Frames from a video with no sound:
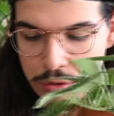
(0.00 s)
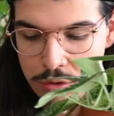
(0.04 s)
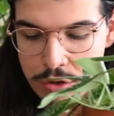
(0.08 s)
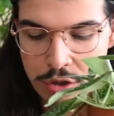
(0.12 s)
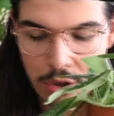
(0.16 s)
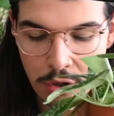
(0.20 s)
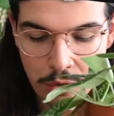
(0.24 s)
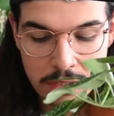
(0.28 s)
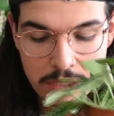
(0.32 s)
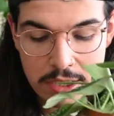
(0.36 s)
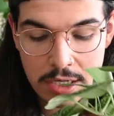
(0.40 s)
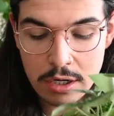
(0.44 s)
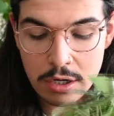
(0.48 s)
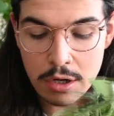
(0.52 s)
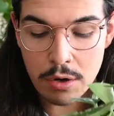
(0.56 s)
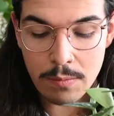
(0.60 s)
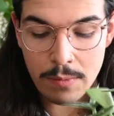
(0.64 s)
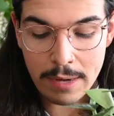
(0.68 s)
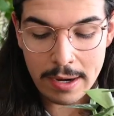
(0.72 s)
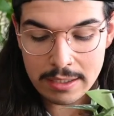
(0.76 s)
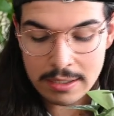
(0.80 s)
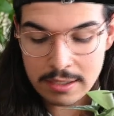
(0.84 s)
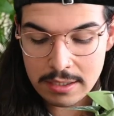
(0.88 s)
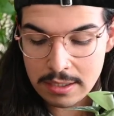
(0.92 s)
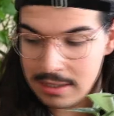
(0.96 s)
So it's gonna go
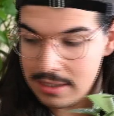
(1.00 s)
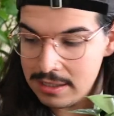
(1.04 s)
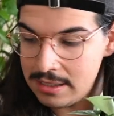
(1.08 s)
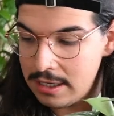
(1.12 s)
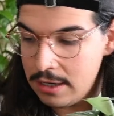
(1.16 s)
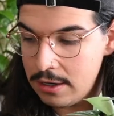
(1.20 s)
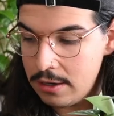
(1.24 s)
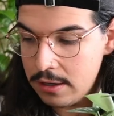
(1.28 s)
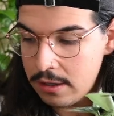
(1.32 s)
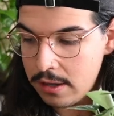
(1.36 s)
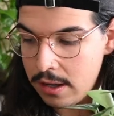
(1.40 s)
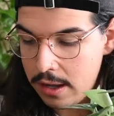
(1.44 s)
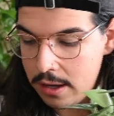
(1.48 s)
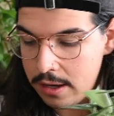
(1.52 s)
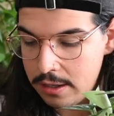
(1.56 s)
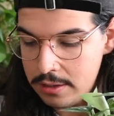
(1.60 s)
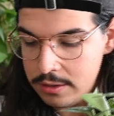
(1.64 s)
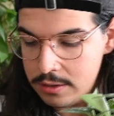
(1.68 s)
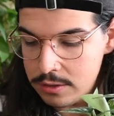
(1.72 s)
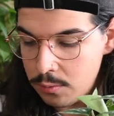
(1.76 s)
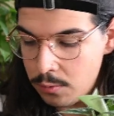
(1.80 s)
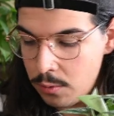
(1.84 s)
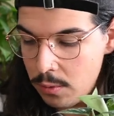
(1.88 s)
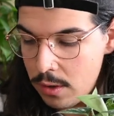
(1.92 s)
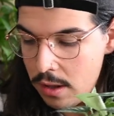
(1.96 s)
right into this terracotta
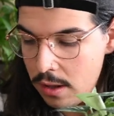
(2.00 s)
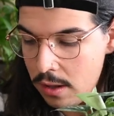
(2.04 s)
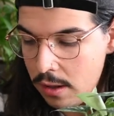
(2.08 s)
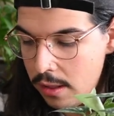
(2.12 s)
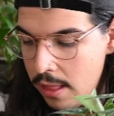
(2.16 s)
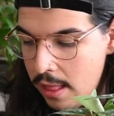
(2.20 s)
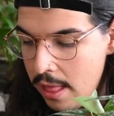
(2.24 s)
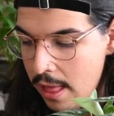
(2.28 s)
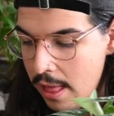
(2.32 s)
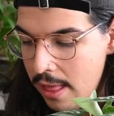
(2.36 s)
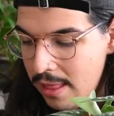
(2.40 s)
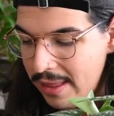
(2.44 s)
as well.